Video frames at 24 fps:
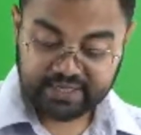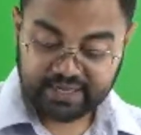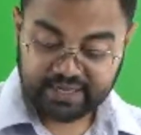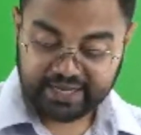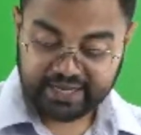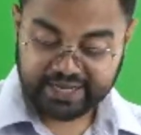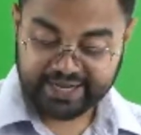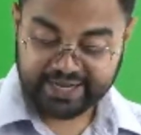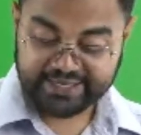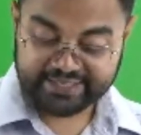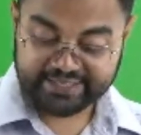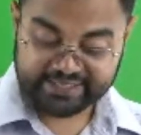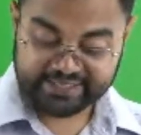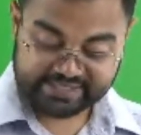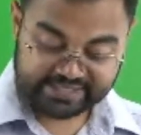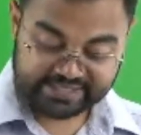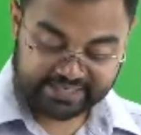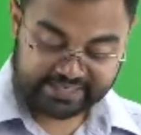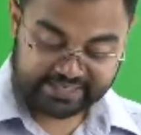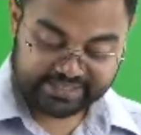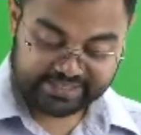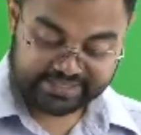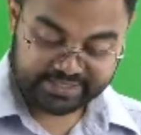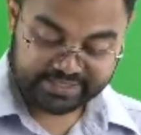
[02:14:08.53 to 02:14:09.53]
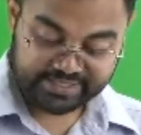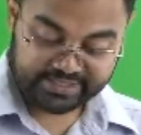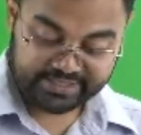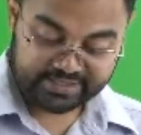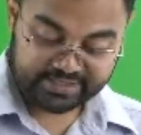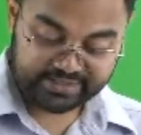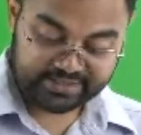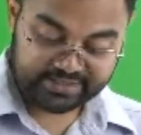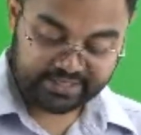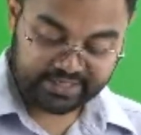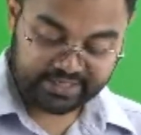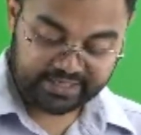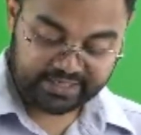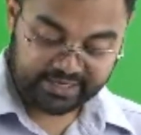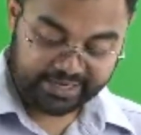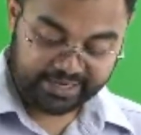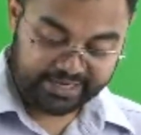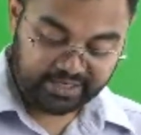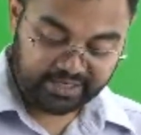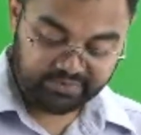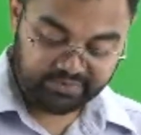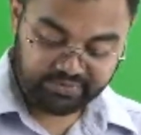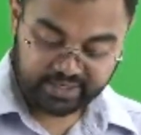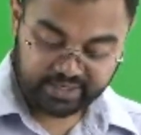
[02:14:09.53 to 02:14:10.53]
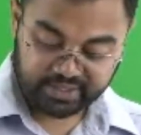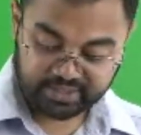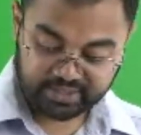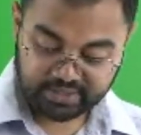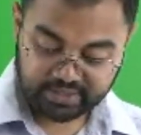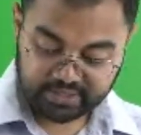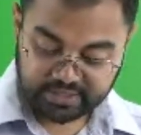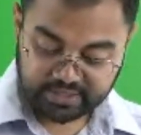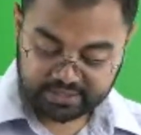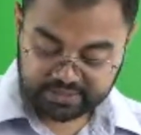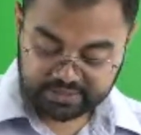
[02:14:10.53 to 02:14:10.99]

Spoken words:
high tensile strength, they are lightweight,